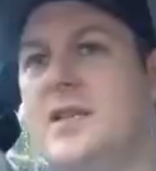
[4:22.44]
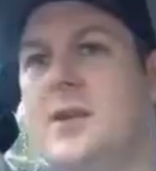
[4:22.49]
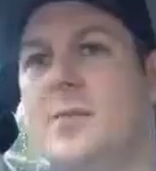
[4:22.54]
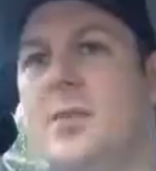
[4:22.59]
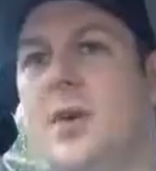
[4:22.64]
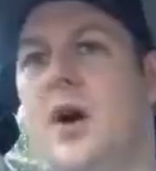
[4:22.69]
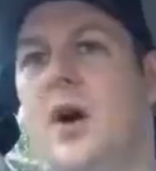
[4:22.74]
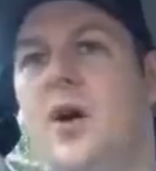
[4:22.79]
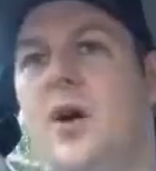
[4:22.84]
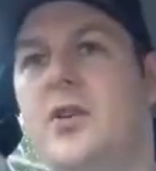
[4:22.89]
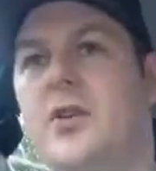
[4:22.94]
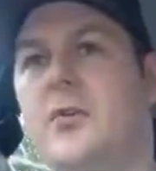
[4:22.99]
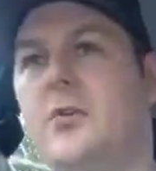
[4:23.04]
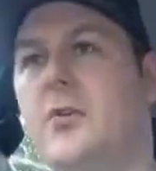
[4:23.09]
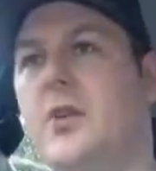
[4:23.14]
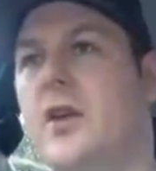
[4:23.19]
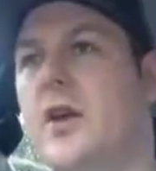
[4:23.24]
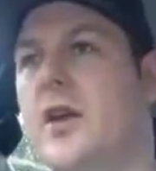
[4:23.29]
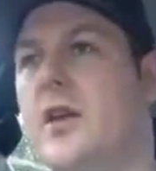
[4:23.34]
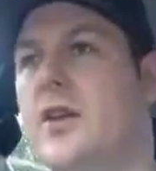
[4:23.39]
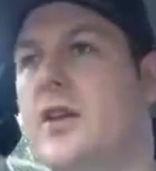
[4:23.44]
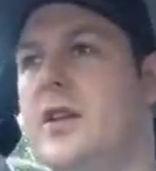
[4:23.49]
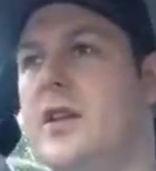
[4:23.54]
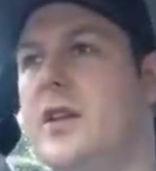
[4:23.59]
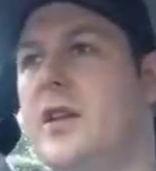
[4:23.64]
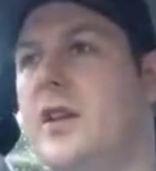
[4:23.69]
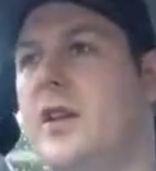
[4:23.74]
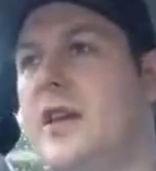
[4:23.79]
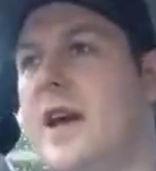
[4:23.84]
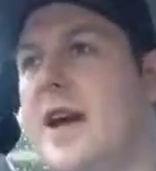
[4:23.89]
the boredom and
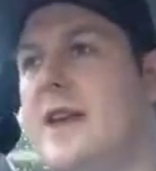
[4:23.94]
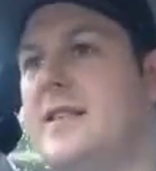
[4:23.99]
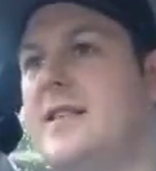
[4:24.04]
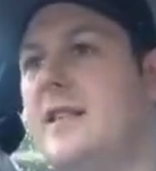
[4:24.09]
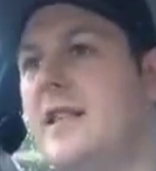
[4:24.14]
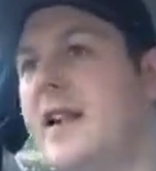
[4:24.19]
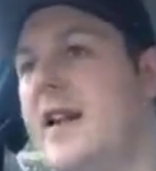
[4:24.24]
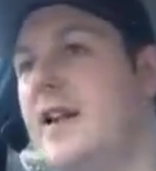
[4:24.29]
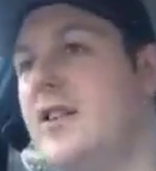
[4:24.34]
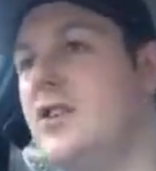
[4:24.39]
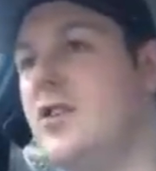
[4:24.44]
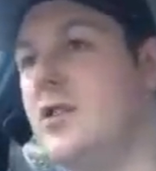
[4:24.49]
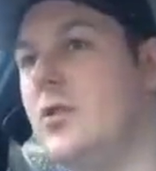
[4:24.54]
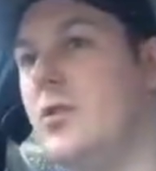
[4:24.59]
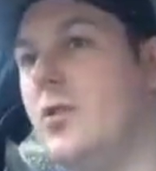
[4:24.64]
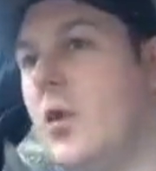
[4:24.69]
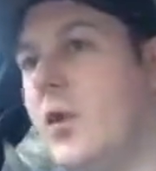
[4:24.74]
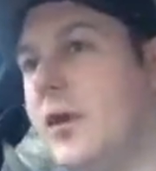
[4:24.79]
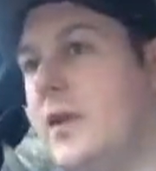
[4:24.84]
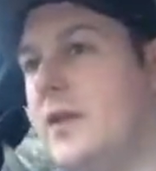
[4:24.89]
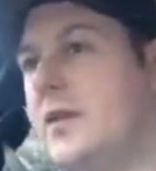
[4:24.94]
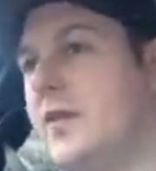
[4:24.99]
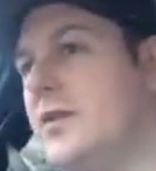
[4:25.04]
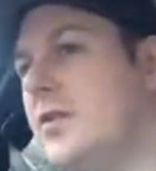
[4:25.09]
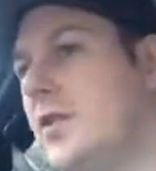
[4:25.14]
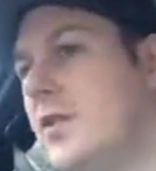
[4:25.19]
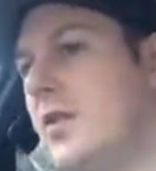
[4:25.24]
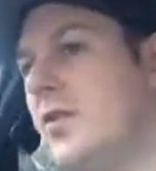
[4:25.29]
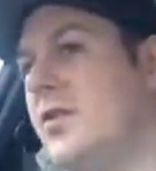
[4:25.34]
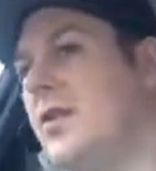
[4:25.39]
the isolation of wanting to
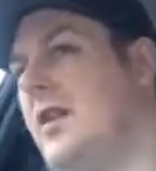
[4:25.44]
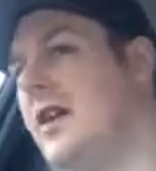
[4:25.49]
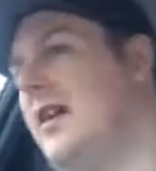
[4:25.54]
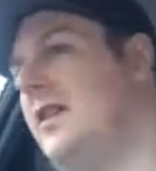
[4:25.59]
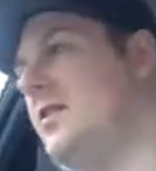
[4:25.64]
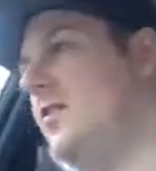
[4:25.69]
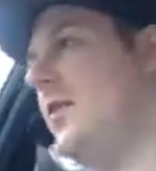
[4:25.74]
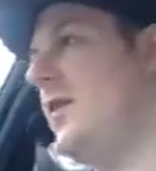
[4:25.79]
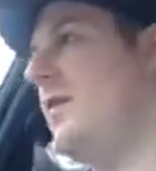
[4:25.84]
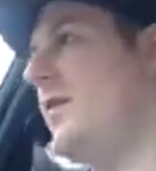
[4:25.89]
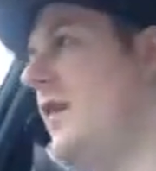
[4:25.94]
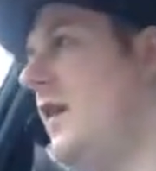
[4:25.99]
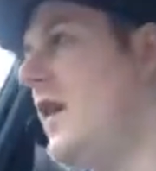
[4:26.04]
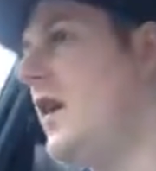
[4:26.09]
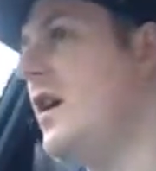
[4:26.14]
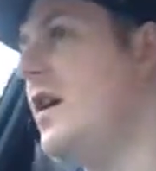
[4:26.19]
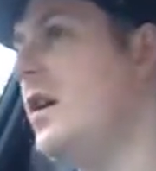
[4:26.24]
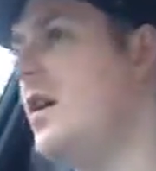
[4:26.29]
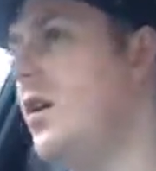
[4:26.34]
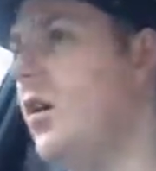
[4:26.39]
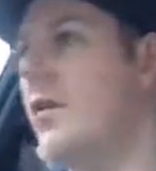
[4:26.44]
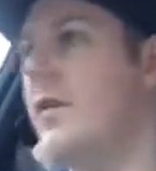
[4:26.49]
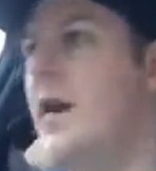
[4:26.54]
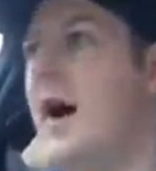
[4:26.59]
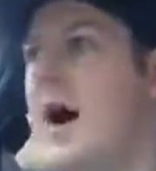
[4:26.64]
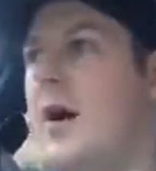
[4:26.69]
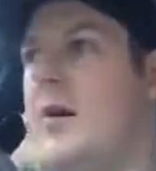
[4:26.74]
socialise with your other